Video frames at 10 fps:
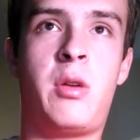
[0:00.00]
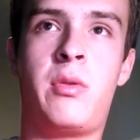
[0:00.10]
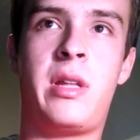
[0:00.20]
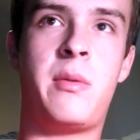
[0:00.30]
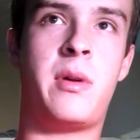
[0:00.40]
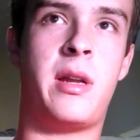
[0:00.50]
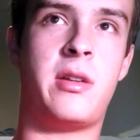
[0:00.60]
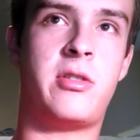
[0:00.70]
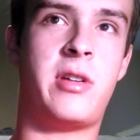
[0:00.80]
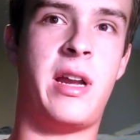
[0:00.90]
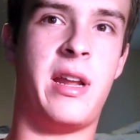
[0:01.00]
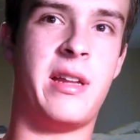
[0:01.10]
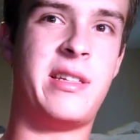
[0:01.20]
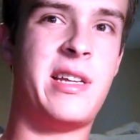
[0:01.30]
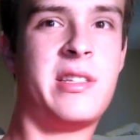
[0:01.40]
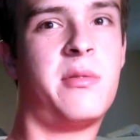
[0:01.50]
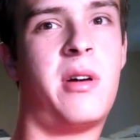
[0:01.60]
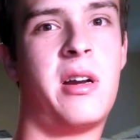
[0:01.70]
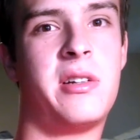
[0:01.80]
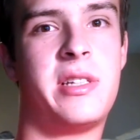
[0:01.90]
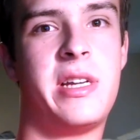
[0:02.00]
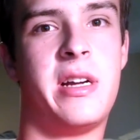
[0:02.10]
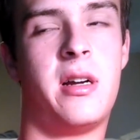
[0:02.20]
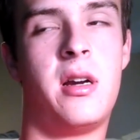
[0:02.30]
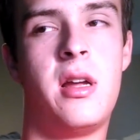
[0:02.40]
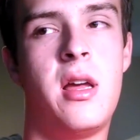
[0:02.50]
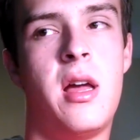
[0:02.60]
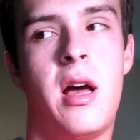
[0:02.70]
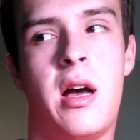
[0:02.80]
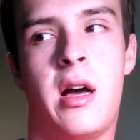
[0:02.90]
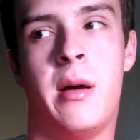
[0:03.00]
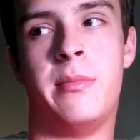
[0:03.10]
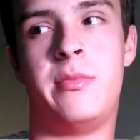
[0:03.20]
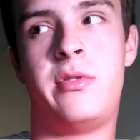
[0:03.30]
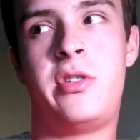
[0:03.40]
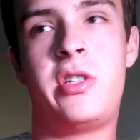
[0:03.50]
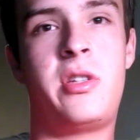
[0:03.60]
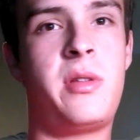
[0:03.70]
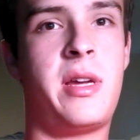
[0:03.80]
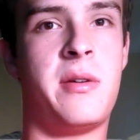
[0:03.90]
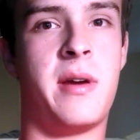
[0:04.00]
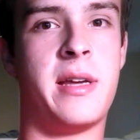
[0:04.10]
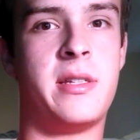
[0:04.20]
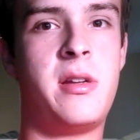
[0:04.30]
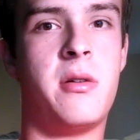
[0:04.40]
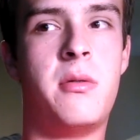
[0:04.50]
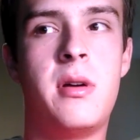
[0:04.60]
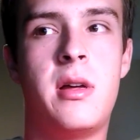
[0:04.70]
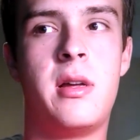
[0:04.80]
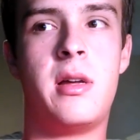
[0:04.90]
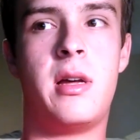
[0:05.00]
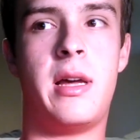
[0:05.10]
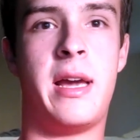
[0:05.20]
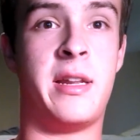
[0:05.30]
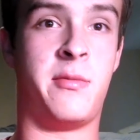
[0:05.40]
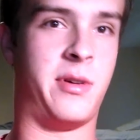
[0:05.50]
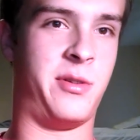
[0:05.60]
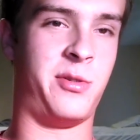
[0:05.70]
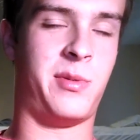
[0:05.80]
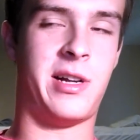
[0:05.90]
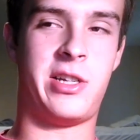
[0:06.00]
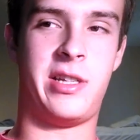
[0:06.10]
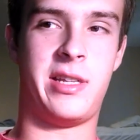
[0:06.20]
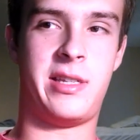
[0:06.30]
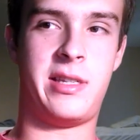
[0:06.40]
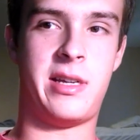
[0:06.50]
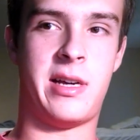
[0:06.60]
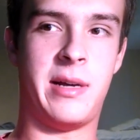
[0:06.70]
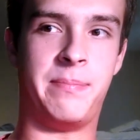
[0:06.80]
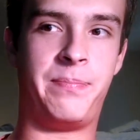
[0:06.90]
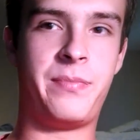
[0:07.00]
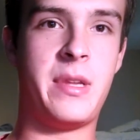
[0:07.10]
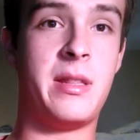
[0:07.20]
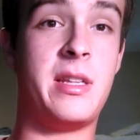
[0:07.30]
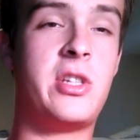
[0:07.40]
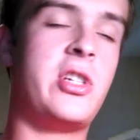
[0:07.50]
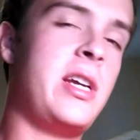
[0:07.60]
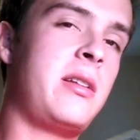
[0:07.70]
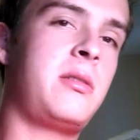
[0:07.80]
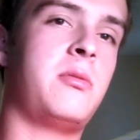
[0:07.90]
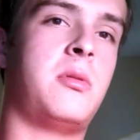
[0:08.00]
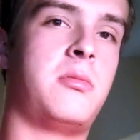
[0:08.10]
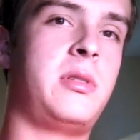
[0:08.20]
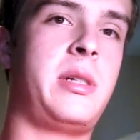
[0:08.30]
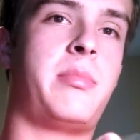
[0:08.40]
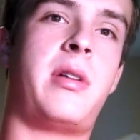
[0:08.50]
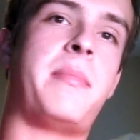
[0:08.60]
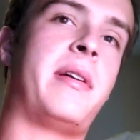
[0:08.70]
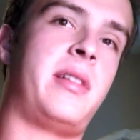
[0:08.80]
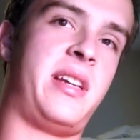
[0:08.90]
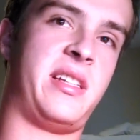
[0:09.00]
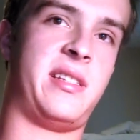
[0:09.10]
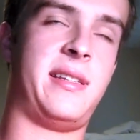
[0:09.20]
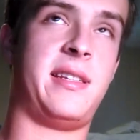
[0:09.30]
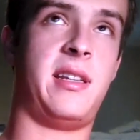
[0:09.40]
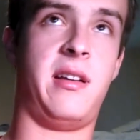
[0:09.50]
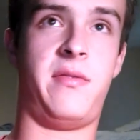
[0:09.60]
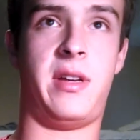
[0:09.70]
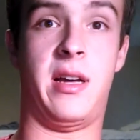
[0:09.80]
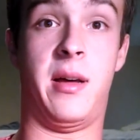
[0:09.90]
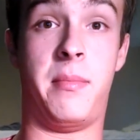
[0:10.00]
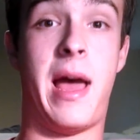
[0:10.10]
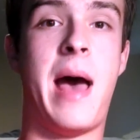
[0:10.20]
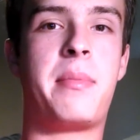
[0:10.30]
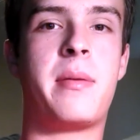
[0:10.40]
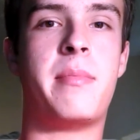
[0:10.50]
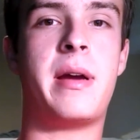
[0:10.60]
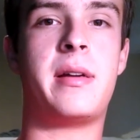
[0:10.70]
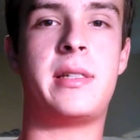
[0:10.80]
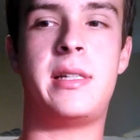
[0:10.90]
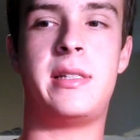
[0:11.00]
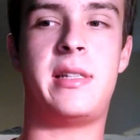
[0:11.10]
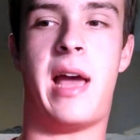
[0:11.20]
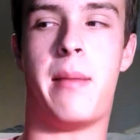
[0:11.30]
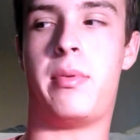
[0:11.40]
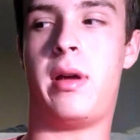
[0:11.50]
Really want to try to test the waters here, just so that you guys know, anyone who's watching this. This channel will really primarily consist of app comparisons, and